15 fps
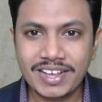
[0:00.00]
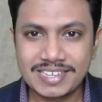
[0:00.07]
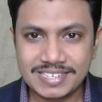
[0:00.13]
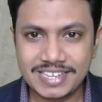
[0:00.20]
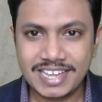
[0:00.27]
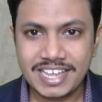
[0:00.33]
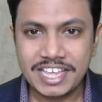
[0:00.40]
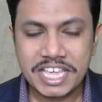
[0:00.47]

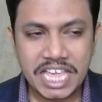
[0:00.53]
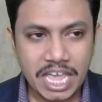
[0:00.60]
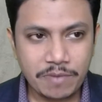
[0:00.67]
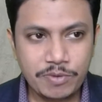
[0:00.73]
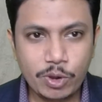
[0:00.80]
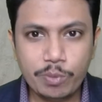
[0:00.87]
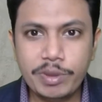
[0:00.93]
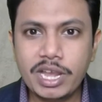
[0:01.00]
See,
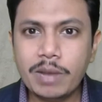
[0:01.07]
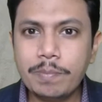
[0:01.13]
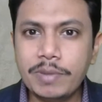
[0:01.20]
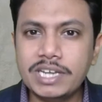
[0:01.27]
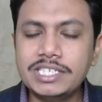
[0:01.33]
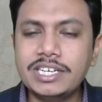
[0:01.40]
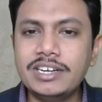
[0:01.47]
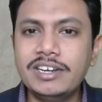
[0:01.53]
if you be a
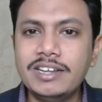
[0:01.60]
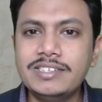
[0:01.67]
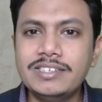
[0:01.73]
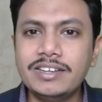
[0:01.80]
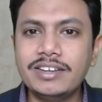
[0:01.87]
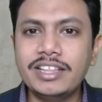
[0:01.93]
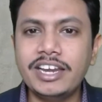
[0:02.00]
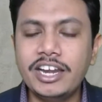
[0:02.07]
patient
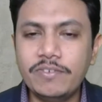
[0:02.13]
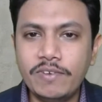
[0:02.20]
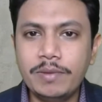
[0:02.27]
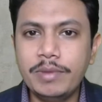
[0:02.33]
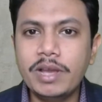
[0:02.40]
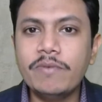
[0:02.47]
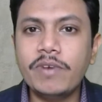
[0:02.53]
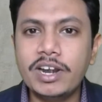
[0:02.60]
listener, then it will
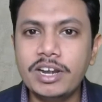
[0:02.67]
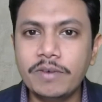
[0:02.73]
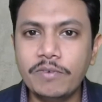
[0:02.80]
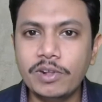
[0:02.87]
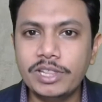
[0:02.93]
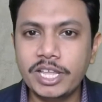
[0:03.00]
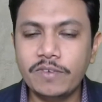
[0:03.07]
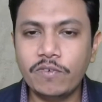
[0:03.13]
be a
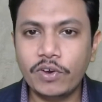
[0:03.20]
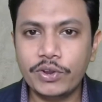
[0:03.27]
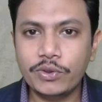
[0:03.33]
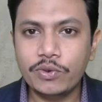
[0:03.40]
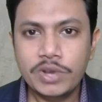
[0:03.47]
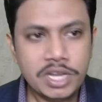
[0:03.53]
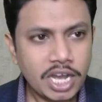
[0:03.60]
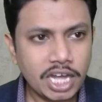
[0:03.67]
wonderful thing for
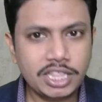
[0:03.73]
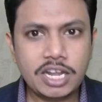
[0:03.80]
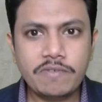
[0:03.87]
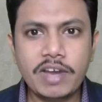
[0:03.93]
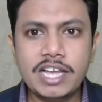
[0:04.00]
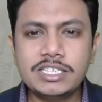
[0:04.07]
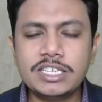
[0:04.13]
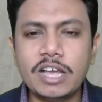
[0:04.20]
you.
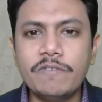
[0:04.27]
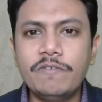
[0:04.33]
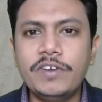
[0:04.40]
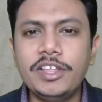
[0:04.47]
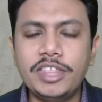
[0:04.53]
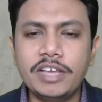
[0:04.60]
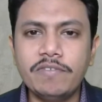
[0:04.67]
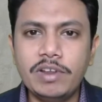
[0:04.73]
Otherwise,
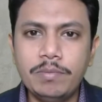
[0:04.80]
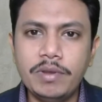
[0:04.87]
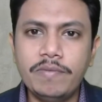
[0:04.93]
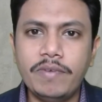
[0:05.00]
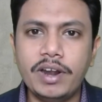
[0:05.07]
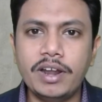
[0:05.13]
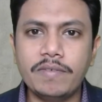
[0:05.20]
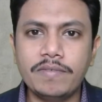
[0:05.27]
everything will be
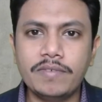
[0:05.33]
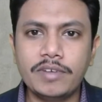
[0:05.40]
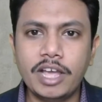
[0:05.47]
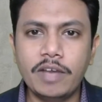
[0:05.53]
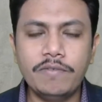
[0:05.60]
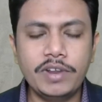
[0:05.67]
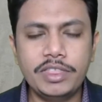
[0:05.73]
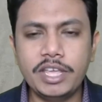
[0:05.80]
fed up.
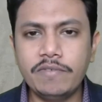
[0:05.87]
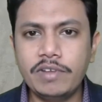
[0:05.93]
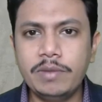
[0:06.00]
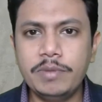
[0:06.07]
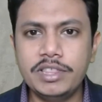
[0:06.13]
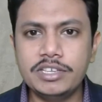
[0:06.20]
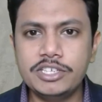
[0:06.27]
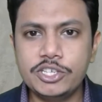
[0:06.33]
Everything will
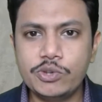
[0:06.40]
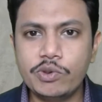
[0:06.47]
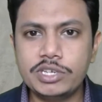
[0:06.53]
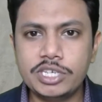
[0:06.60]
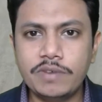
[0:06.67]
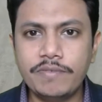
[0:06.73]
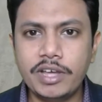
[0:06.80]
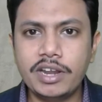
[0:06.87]
be the
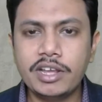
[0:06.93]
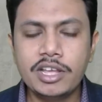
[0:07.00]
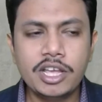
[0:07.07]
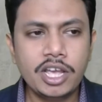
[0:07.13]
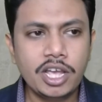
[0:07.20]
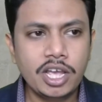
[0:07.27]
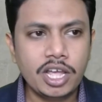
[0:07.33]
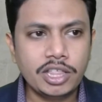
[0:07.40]
situation where
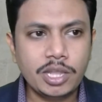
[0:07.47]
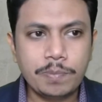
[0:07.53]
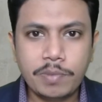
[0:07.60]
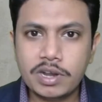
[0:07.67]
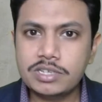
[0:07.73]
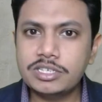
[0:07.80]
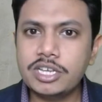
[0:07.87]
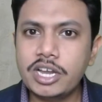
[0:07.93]
the
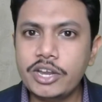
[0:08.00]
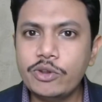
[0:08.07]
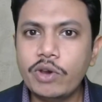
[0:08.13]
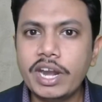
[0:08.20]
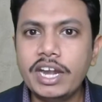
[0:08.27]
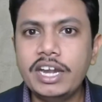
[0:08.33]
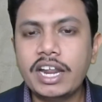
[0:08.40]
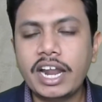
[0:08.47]
person you
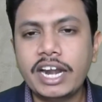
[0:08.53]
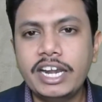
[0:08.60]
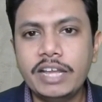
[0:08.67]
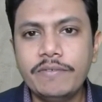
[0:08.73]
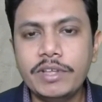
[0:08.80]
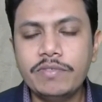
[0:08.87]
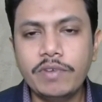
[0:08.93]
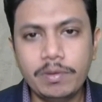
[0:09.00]
are interacting
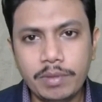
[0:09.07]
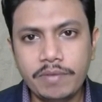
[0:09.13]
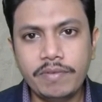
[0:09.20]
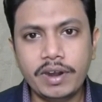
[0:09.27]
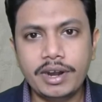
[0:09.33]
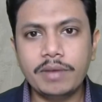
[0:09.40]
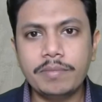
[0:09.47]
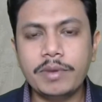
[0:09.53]
with will be
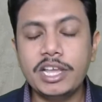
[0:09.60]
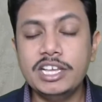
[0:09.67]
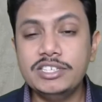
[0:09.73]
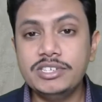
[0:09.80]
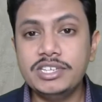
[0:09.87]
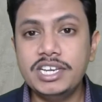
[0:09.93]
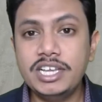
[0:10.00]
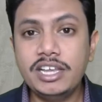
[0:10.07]
fed up
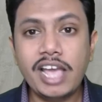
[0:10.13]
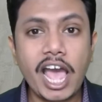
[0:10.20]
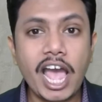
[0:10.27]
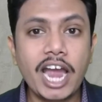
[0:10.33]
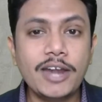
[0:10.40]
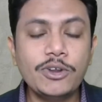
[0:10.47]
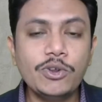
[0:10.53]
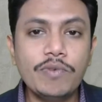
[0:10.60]
easily
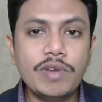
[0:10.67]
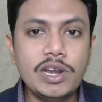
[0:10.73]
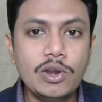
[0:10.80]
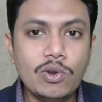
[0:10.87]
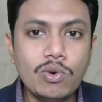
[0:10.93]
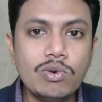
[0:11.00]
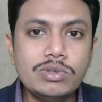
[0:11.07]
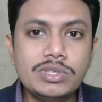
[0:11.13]
and you will
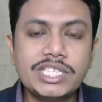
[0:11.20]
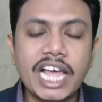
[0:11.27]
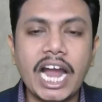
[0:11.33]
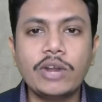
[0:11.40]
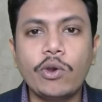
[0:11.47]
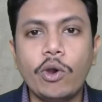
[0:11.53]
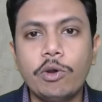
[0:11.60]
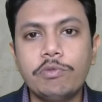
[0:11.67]
lose
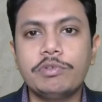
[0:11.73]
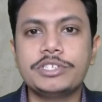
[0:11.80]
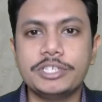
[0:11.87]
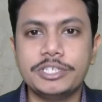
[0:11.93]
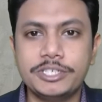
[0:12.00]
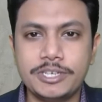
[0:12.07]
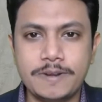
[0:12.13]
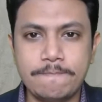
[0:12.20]
that
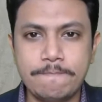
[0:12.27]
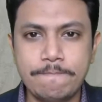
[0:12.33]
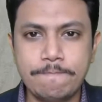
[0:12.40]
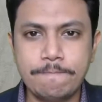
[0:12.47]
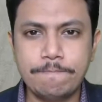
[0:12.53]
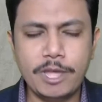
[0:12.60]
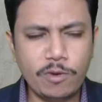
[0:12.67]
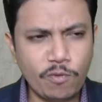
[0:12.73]
conversation.
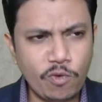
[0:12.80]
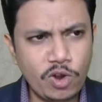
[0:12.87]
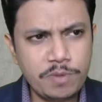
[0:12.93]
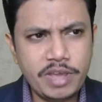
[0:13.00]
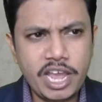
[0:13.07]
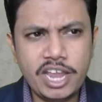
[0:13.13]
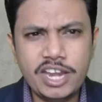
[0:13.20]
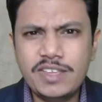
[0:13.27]
There won't
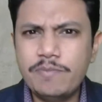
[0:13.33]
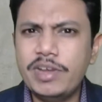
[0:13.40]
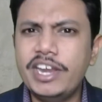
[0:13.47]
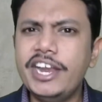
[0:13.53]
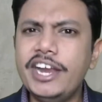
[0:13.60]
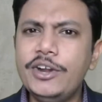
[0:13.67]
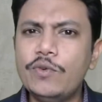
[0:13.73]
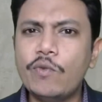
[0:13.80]
be any
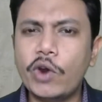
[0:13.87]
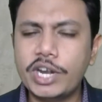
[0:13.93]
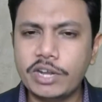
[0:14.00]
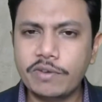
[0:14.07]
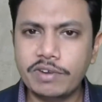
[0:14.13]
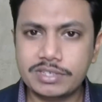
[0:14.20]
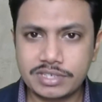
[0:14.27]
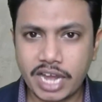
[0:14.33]
meaning to
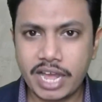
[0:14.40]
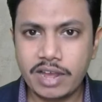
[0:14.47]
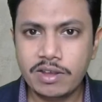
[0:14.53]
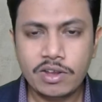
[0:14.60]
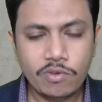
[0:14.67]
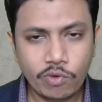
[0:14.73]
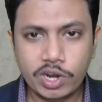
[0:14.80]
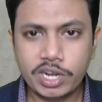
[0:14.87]
whatever
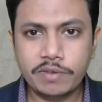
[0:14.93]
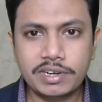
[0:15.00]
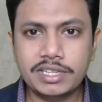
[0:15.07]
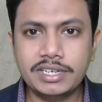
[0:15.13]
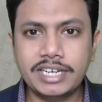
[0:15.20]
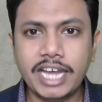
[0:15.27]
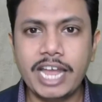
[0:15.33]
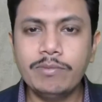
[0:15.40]

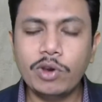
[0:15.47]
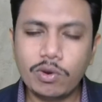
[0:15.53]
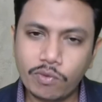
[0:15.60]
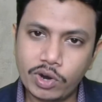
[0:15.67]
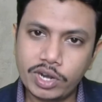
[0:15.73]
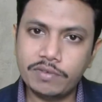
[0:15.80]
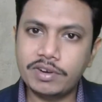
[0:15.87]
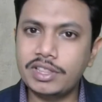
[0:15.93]
the time or
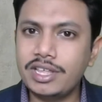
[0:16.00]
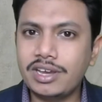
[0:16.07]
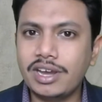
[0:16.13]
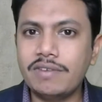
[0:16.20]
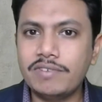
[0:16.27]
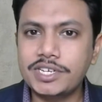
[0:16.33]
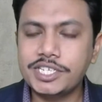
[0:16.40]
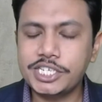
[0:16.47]
whatever the
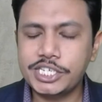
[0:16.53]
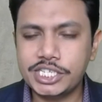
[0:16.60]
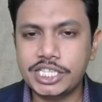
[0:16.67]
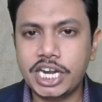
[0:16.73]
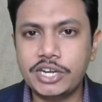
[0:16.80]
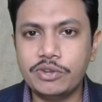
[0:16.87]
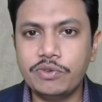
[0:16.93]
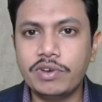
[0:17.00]
conversation
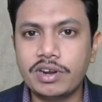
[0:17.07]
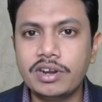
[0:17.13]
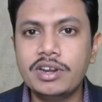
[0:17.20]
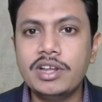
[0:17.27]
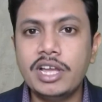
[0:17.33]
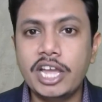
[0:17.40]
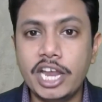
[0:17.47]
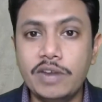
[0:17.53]
that you were
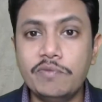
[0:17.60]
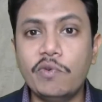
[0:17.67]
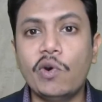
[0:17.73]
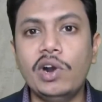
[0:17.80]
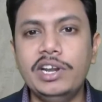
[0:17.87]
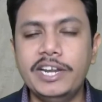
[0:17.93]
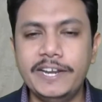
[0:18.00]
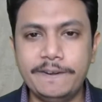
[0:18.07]

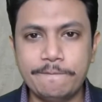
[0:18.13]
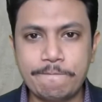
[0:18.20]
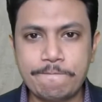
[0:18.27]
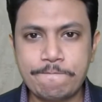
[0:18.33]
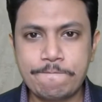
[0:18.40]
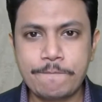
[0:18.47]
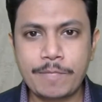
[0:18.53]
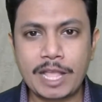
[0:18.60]
involved in.
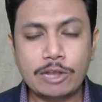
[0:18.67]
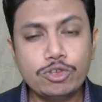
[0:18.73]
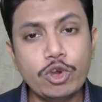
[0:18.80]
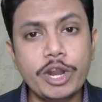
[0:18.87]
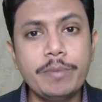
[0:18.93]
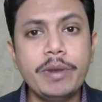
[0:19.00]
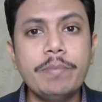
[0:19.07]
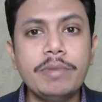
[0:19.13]
So
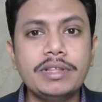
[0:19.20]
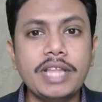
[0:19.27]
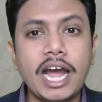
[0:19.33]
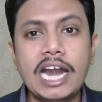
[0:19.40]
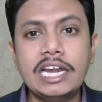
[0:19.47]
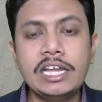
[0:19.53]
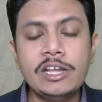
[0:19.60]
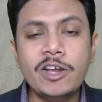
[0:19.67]
remember
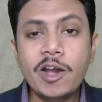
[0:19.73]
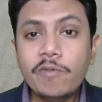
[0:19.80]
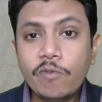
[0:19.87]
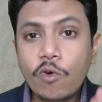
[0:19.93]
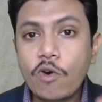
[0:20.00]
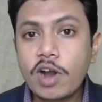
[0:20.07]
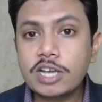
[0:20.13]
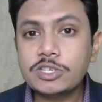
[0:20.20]
that,
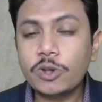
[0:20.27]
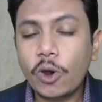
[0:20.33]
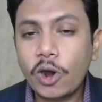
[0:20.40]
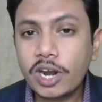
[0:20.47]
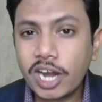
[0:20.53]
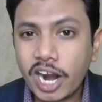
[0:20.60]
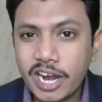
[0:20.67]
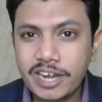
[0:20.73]
focus
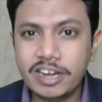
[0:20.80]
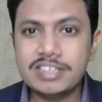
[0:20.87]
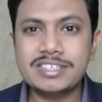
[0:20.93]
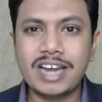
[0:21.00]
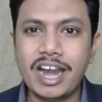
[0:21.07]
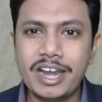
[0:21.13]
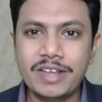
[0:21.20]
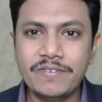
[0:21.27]
on
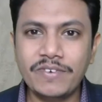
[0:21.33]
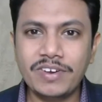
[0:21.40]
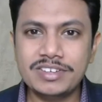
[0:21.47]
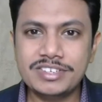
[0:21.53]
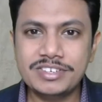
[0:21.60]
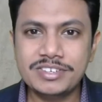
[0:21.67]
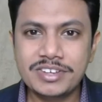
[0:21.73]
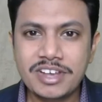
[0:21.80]
understanding
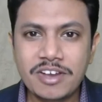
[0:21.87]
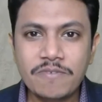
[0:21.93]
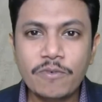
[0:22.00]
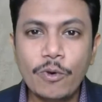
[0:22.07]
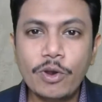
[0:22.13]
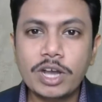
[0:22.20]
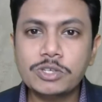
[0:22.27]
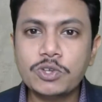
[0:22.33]
first,
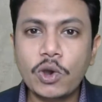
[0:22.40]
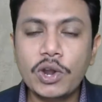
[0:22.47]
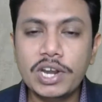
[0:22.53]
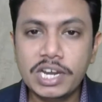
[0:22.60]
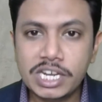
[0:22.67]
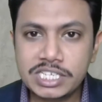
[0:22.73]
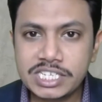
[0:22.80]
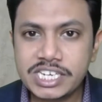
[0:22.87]
focus on
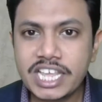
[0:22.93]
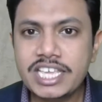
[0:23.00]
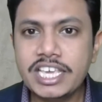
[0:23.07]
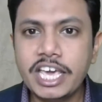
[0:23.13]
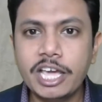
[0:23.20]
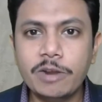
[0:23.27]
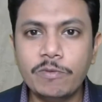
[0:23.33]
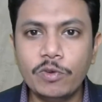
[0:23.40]
listening
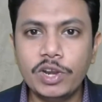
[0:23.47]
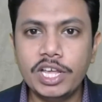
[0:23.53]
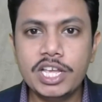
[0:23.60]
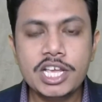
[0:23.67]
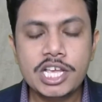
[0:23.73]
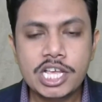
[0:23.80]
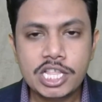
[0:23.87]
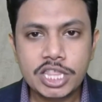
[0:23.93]
carefully.